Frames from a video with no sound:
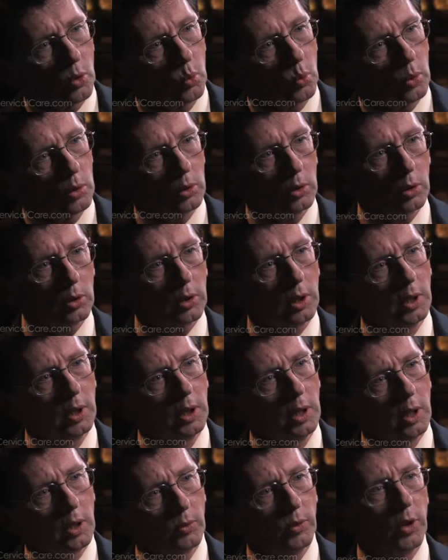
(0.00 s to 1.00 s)
world
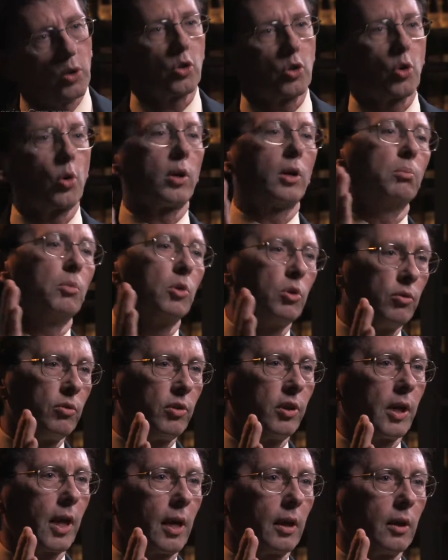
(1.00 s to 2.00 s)
that's going to move
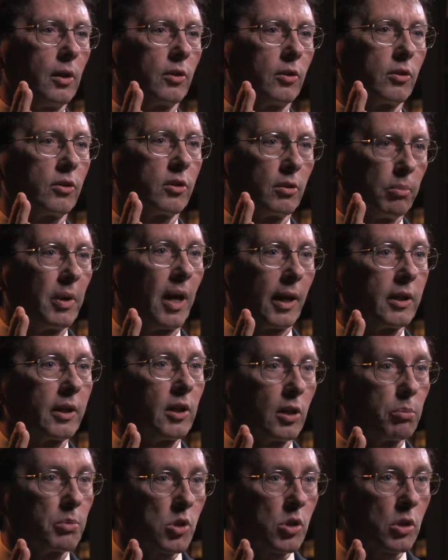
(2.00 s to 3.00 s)
the atlas back
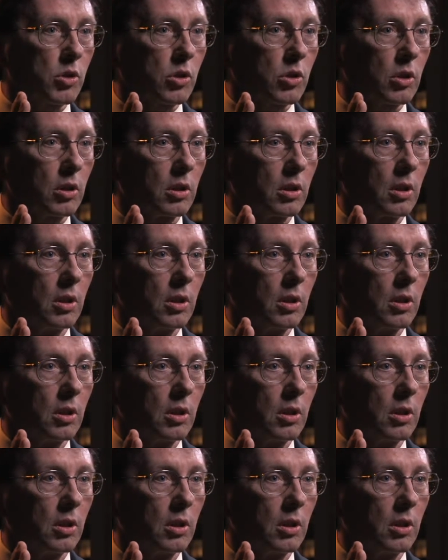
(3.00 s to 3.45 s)
into position.